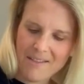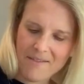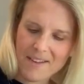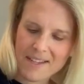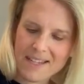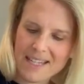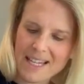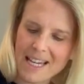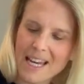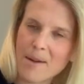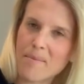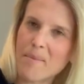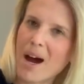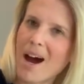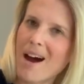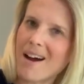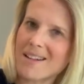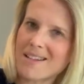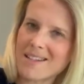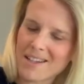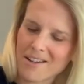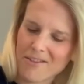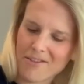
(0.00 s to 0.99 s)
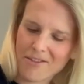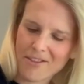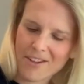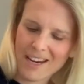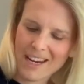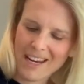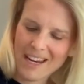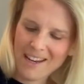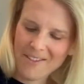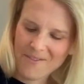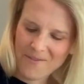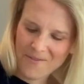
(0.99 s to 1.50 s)
psyllium
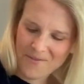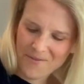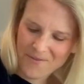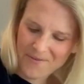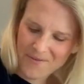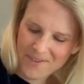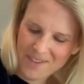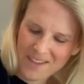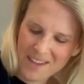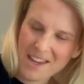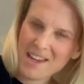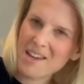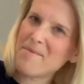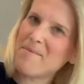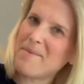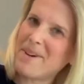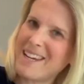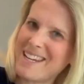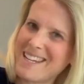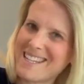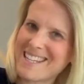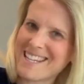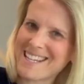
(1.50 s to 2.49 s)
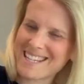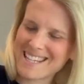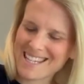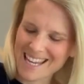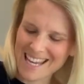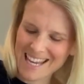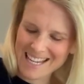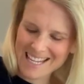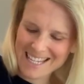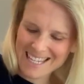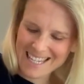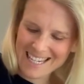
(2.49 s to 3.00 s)
husk-free, but it does
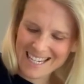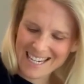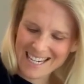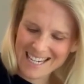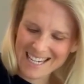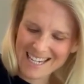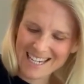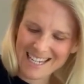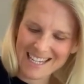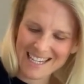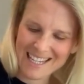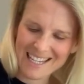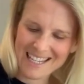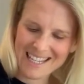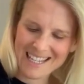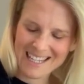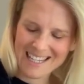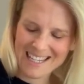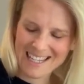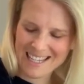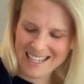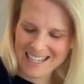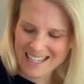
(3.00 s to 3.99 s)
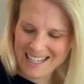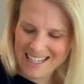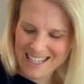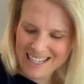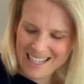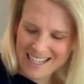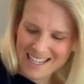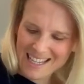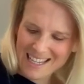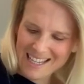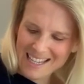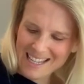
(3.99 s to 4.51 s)
taste delicious.
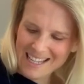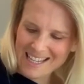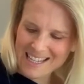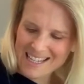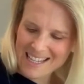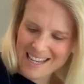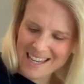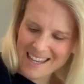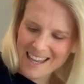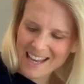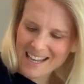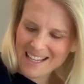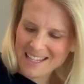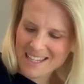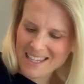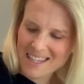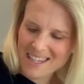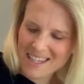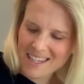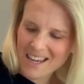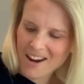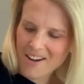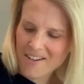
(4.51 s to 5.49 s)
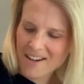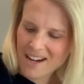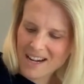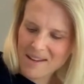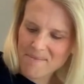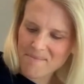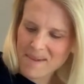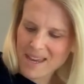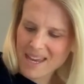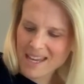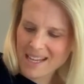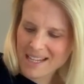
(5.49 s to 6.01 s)
So that's
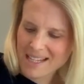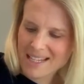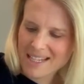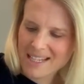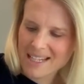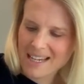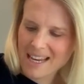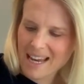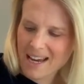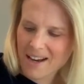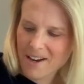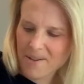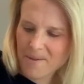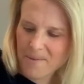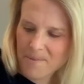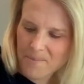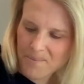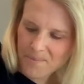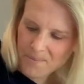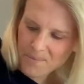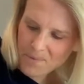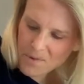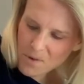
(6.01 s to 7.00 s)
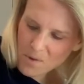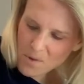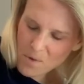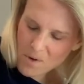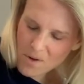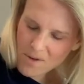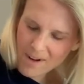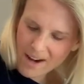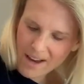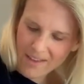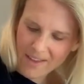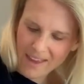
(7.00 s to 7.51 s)
thoroughly mixed now, all
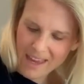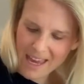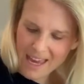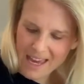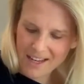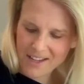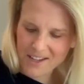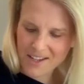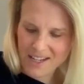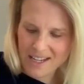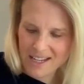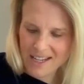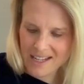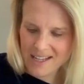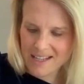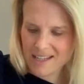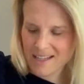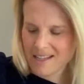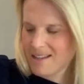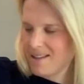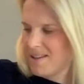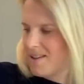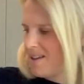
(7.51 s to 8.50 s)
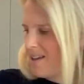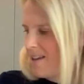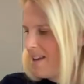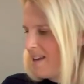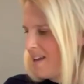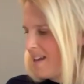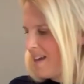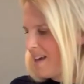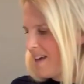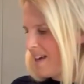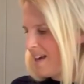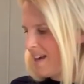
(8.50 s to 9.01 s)
around the edges.
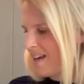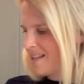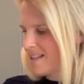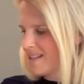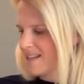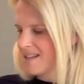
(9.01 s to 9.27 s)
As